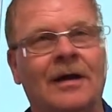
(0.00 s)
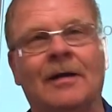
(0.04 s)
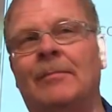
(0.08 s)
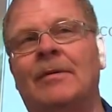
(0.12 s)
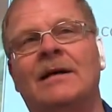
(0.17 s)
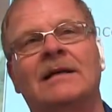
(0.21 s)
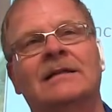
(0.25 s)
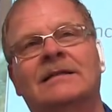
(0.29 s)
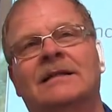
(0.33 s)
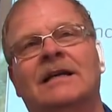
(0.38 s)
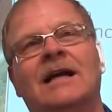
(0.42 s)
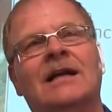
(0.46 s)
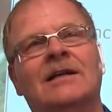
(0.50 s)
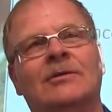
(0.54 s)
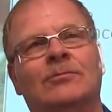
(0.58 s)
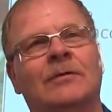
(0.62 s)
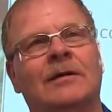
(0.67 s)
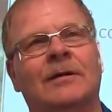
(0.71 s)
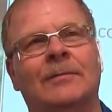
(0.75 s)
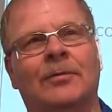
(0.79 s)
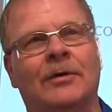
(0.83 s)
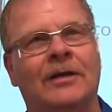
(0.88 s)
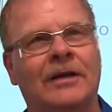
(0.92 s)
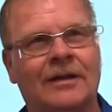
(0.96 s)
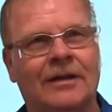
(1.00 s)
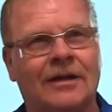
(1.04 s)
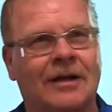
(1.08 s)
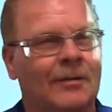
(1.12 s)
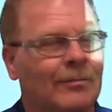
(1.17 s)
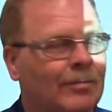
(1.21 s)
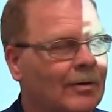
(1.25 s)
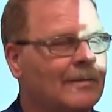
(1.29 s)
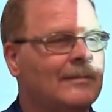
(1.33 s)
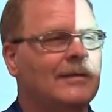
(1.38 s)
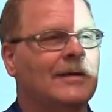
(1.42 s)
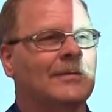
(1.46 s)
Best gas we can put in there,
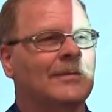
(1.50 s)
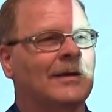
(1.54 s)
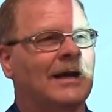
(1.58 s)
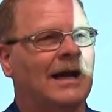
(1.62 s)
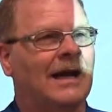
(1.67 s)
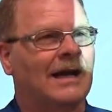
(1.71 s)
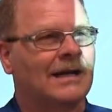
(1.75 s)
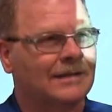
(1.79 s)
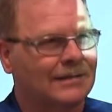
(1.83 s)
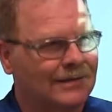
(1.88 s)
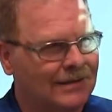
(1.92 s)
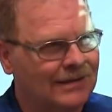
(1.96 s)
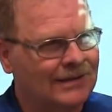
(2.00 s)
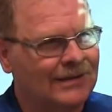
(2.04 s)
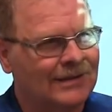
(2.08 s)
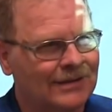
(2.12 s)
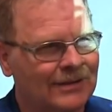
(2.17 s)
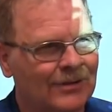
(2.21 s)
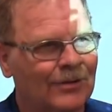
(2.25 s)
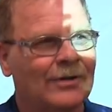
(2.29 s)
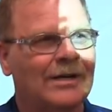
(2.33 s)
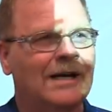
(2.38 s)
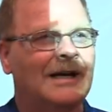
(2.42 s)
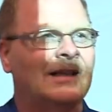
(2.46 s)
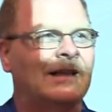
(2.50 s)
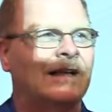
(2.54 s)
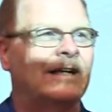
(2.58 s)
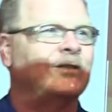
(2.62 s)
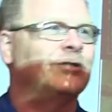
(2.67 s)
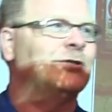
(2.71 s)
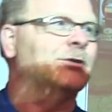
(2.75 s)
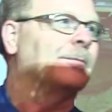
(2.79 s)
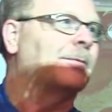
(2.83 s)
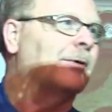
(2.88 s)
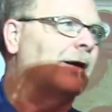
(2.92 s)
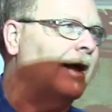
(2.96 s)
premium gas. They said, okay,
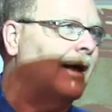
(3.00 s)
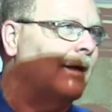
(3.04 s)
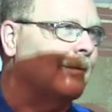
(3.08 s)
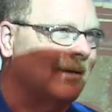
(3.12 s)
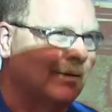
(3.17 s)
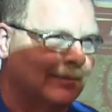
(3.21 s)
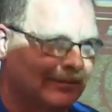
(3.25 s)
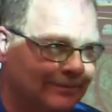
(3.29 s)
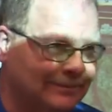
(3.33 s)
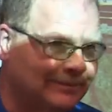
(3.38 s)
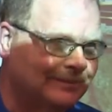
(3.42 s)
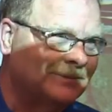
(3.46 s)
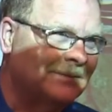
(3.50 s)
that's your problem.